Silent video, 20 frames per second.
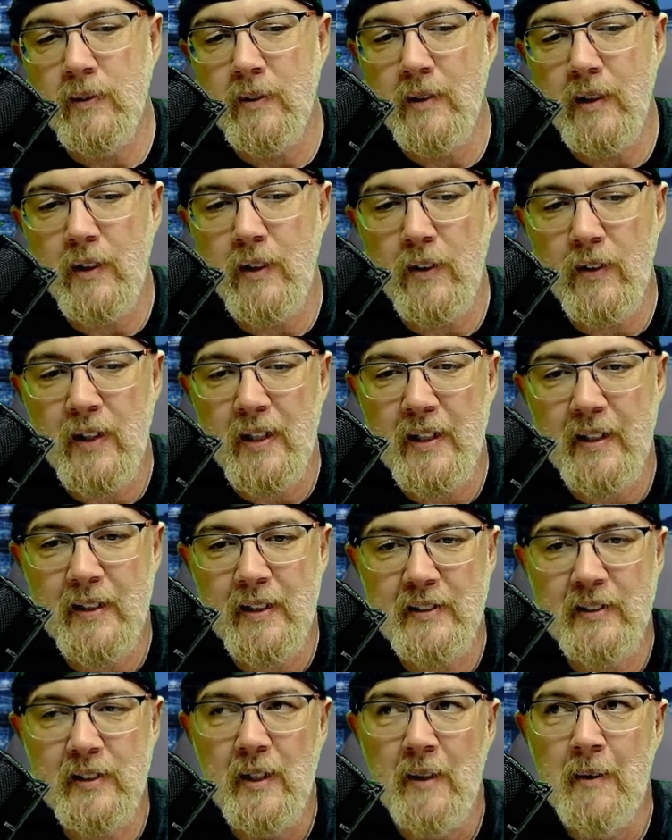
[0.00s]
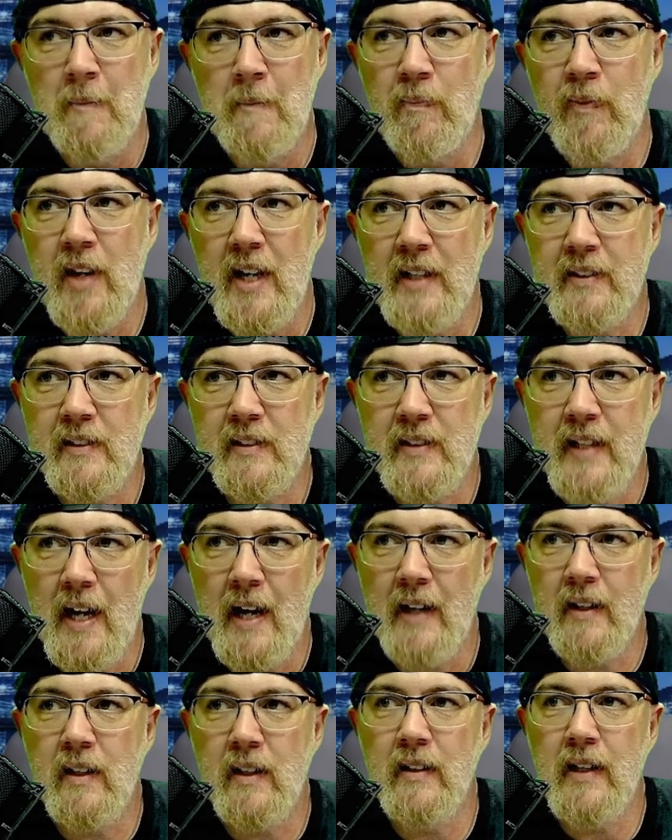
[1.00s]
You know, that's it's a
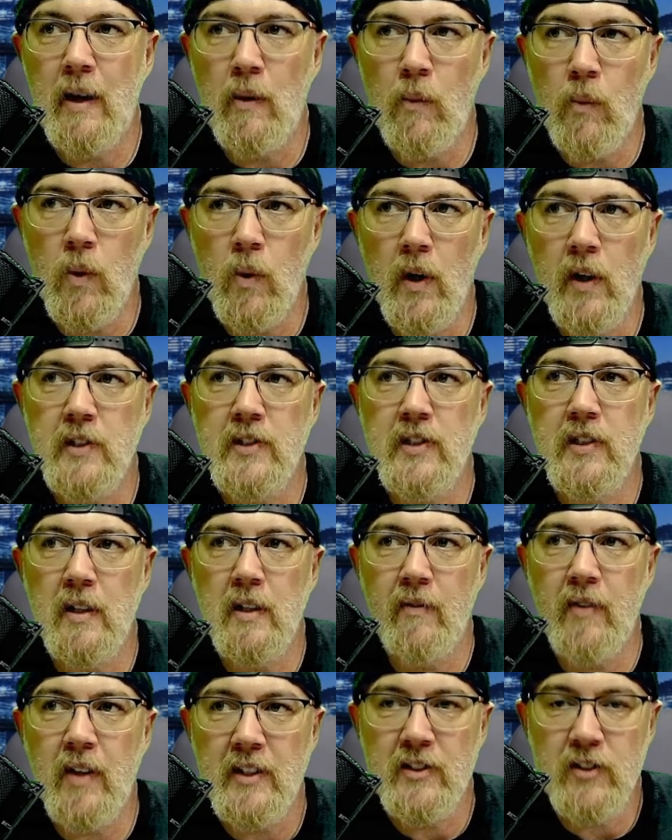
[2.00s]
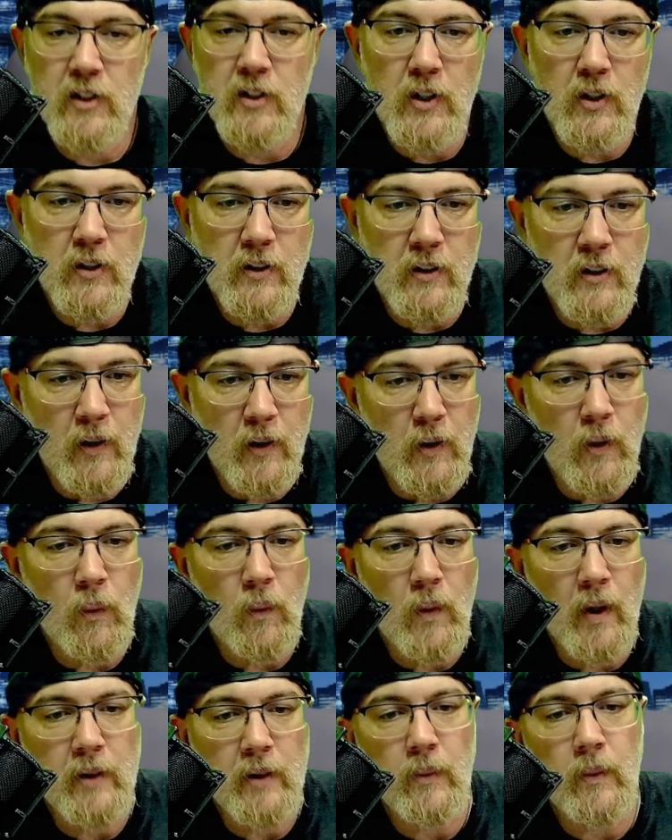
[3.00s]
tactic that works if executed the
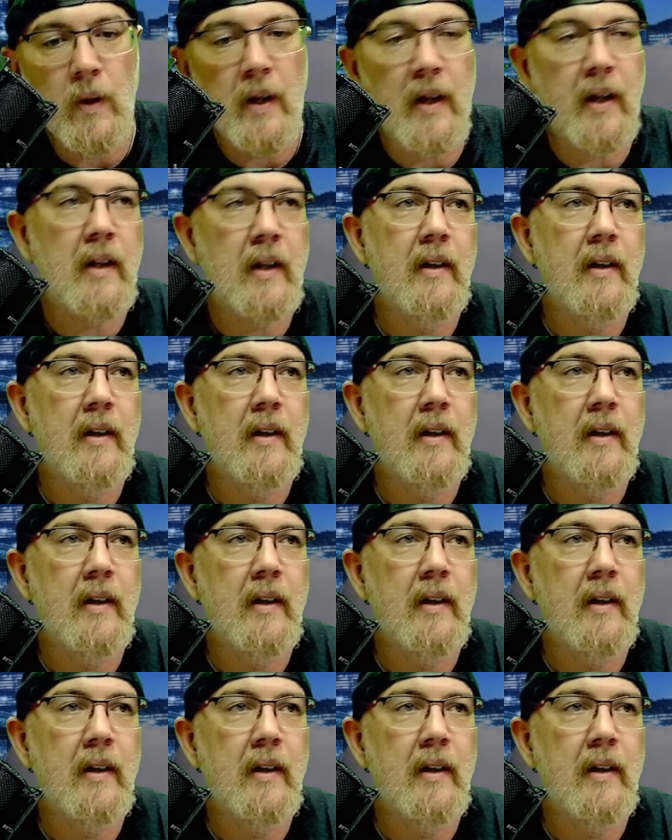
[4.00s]
correct way.